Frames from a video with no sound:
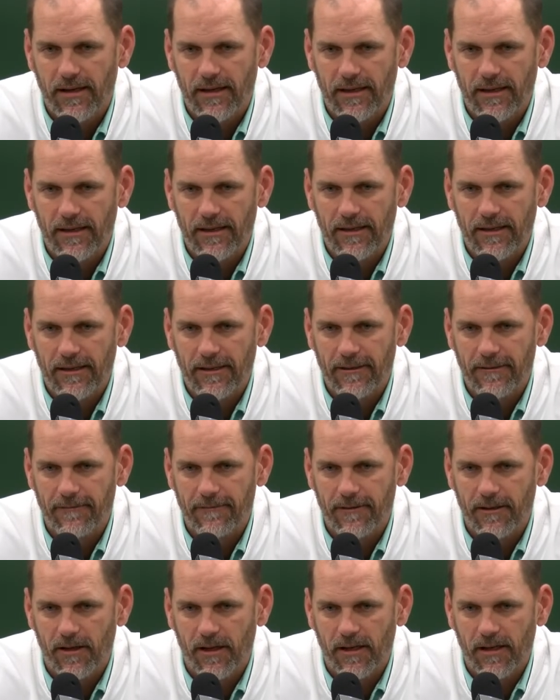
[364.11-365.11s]
Uh,
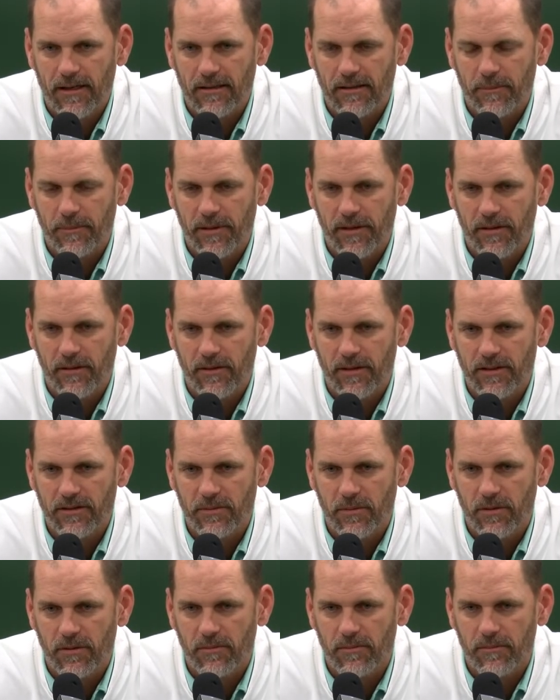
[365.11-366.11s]
you know, I think the
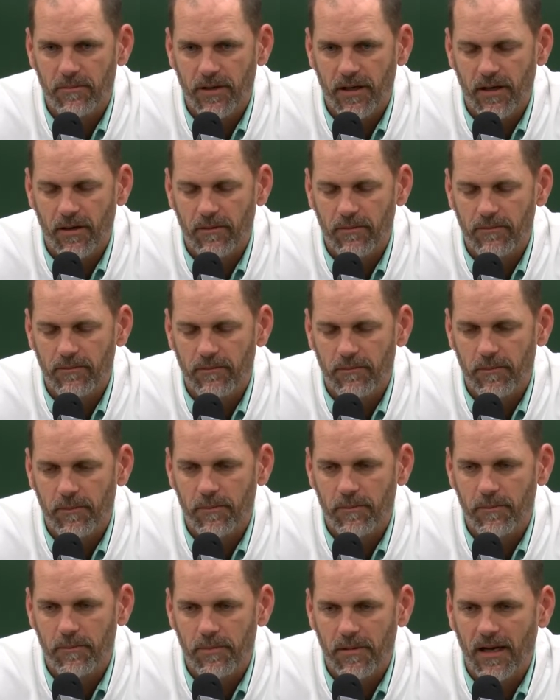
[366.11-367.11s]
penalties were, you know,
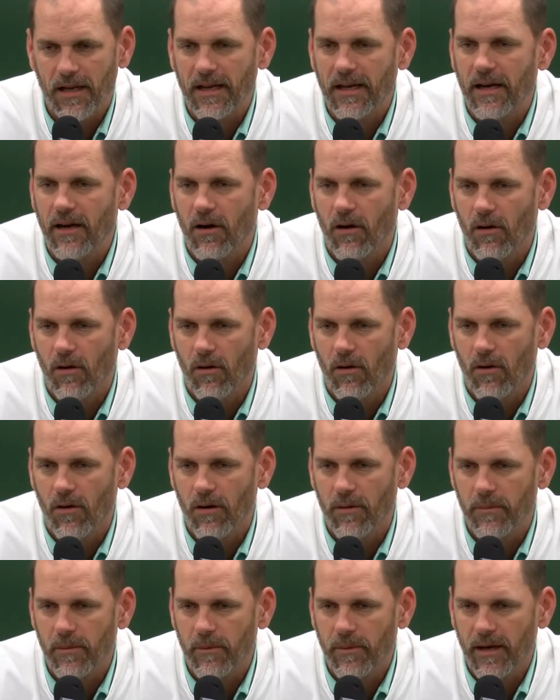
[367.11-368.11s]
playing
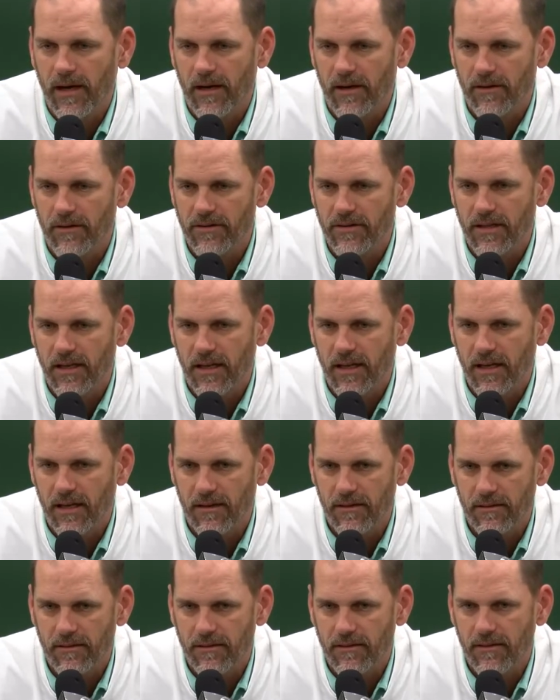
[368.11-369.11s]
hard, but we got to
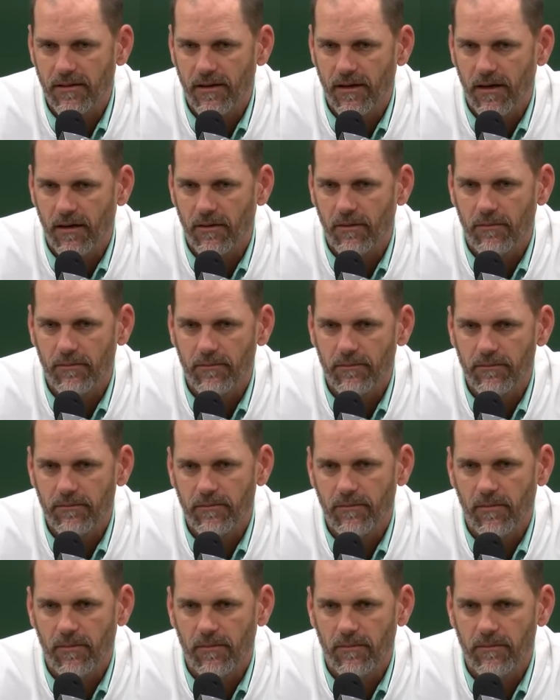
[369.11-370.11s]
understand, you know,
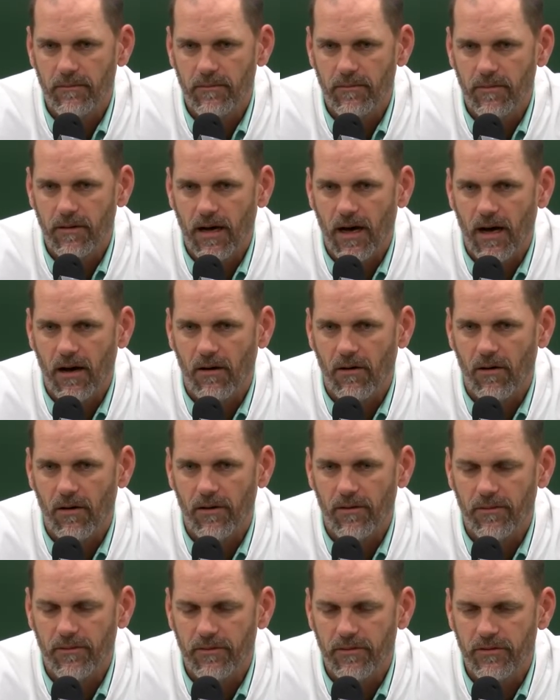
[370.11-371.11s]
how
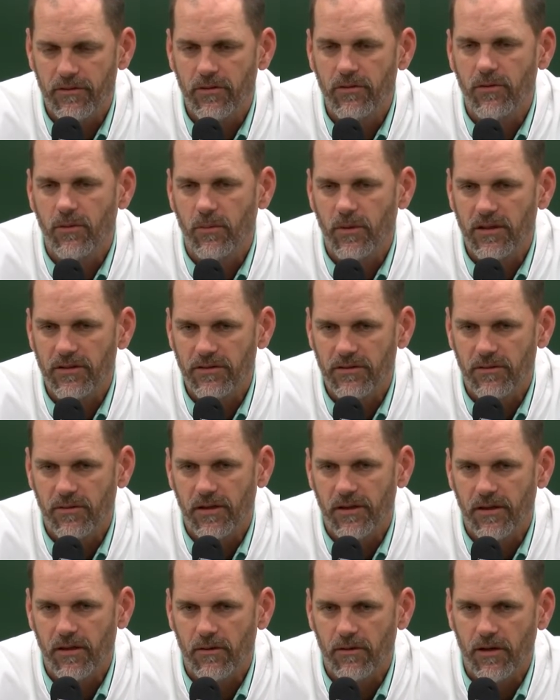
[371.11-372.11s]
hard to the
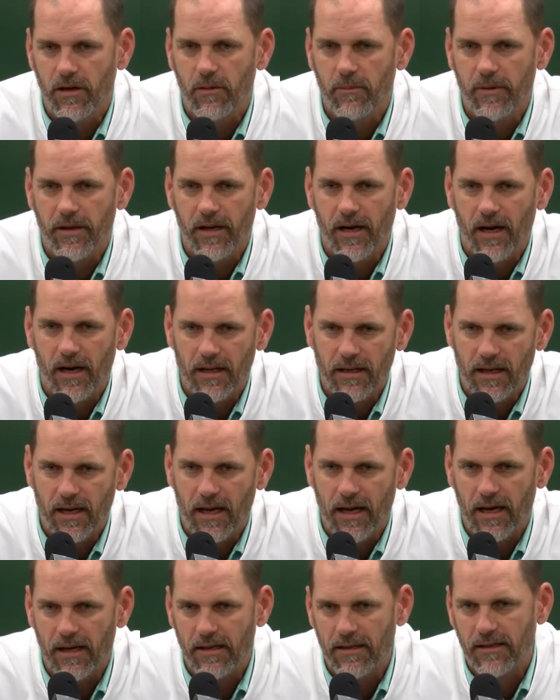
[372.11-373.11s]
whistle and don't go beyond
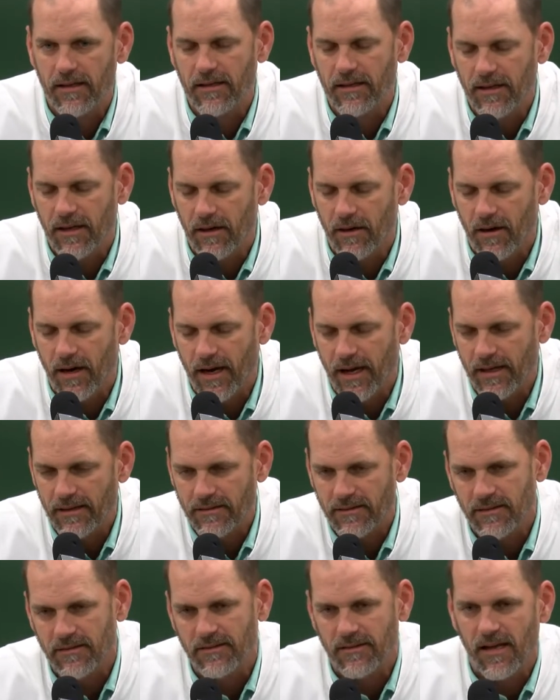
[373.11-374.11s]
that, and then get our
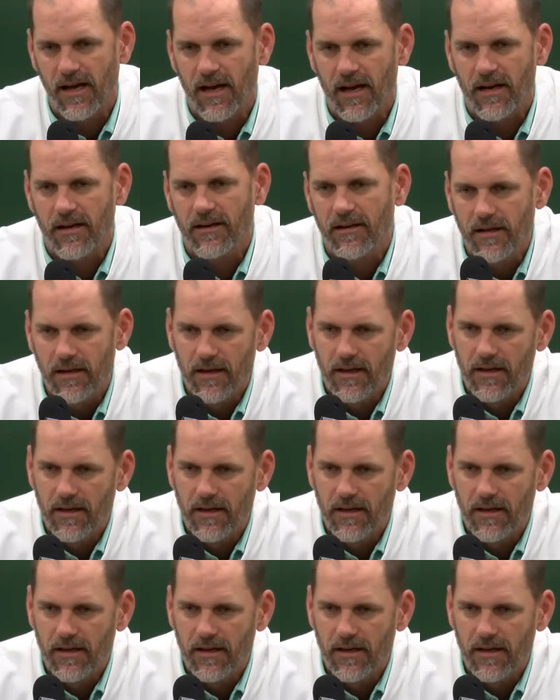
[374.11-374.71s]
hands inside